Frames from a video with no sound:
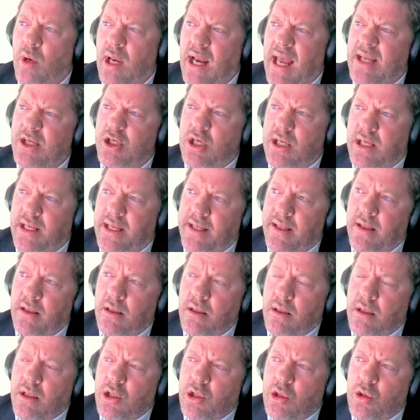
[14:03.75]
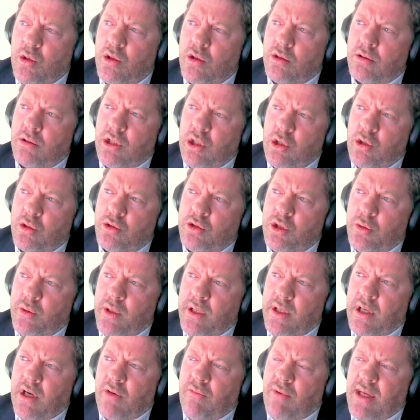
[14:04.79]
actually, you're
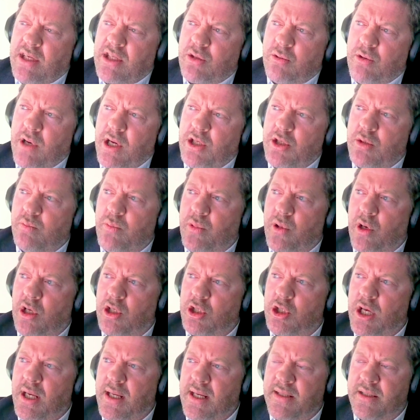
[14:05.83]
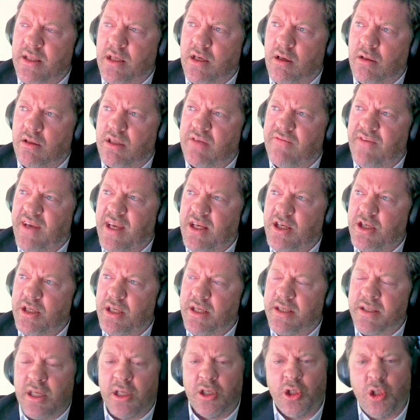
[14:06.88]
doing a restoration project as a
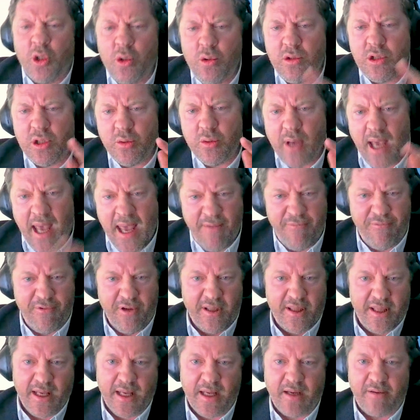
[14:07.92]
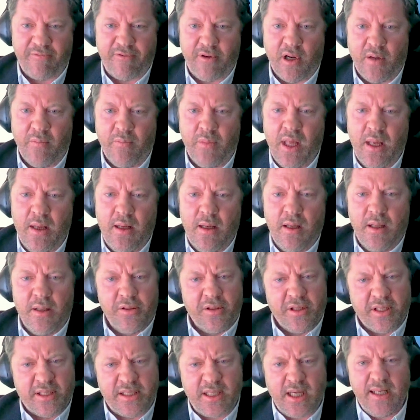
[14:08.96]
conservationist. You do everything from
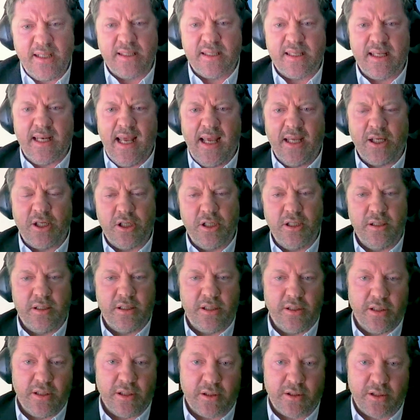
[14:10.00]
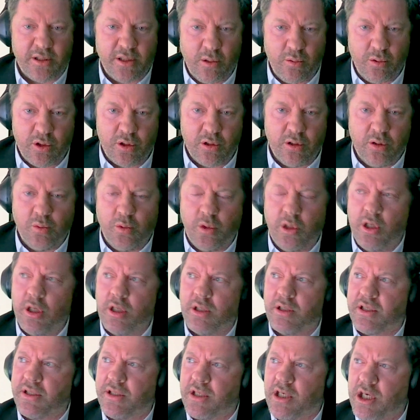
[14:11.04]
the site selection to the social
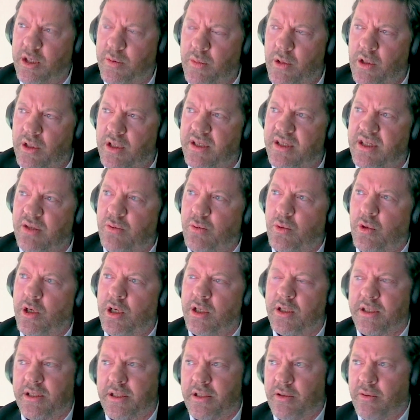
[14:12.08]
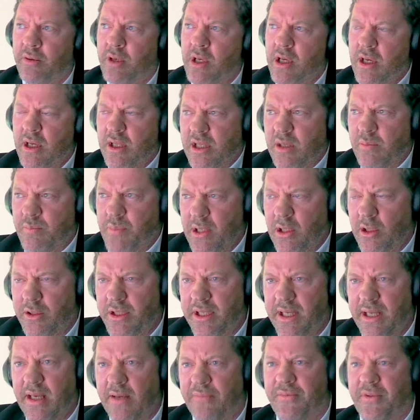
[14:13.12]
work, to the community work, to the
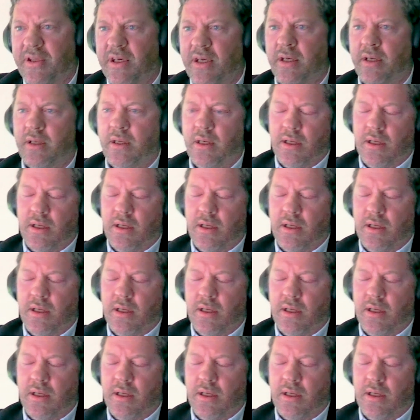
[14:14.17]
building of the